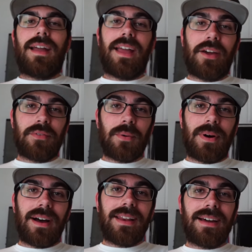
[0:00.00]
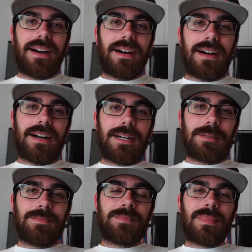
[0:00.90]
Hey everyone,
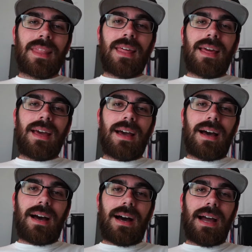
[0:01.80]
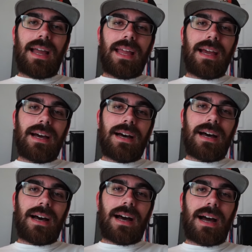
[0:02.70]
um, I
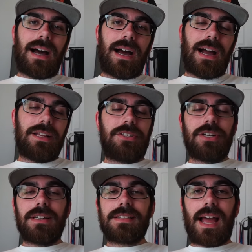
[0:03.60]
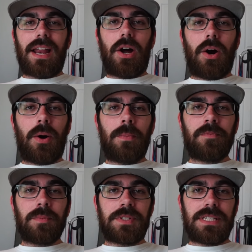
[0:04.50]
uh, I just got home
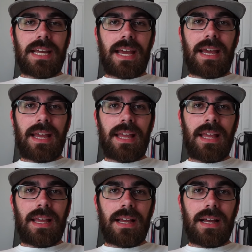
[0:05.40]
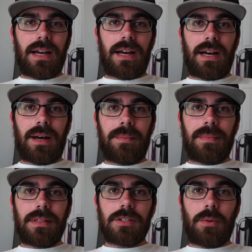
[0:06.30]
from today.
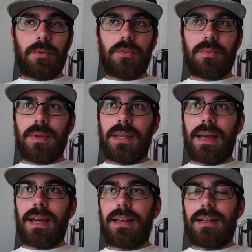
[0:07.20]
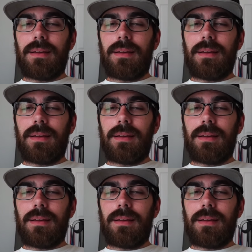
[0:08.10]
Um, it's almost midnight.